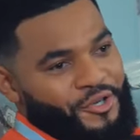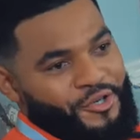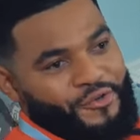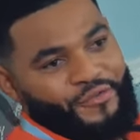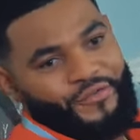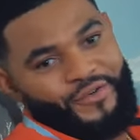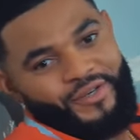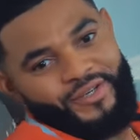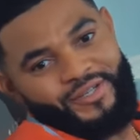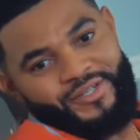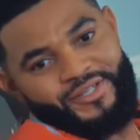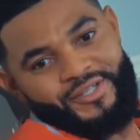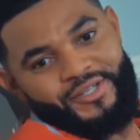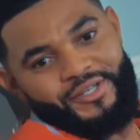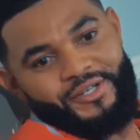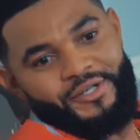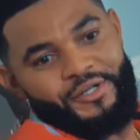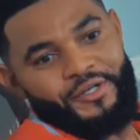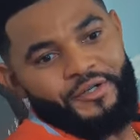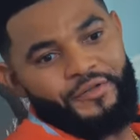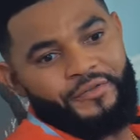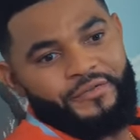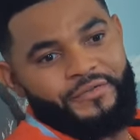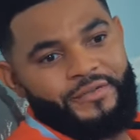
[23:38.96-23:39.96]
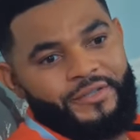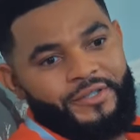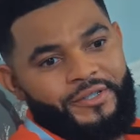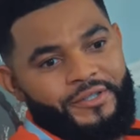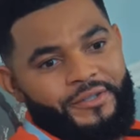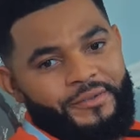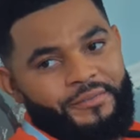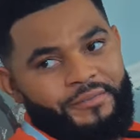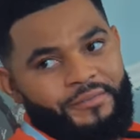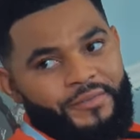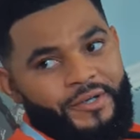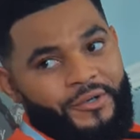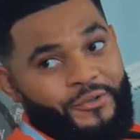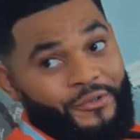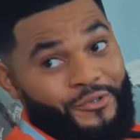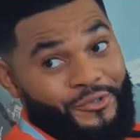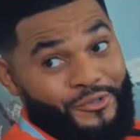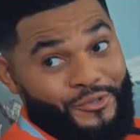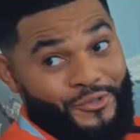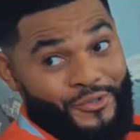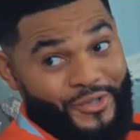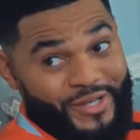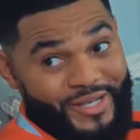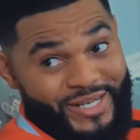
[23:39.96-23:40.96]
University of, um, I
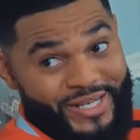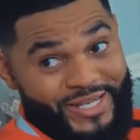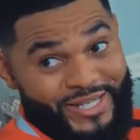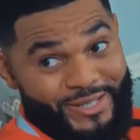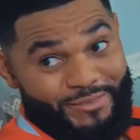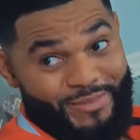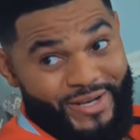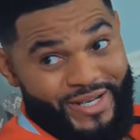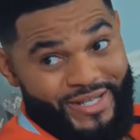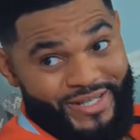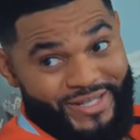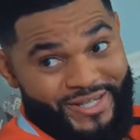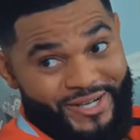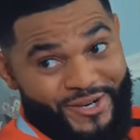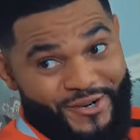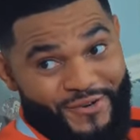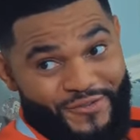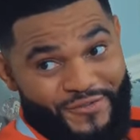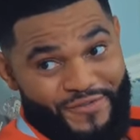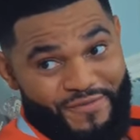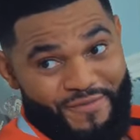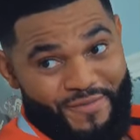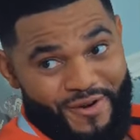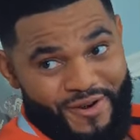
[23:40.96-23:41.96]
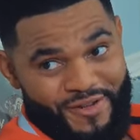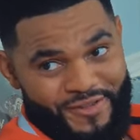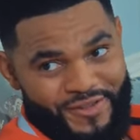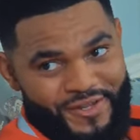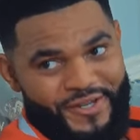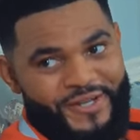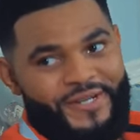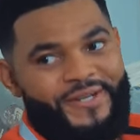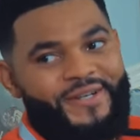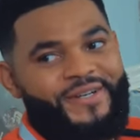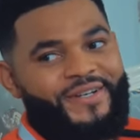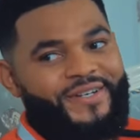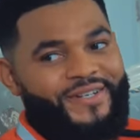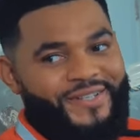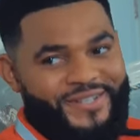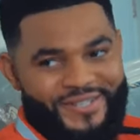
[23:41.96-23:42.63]
want to ease myself, mother.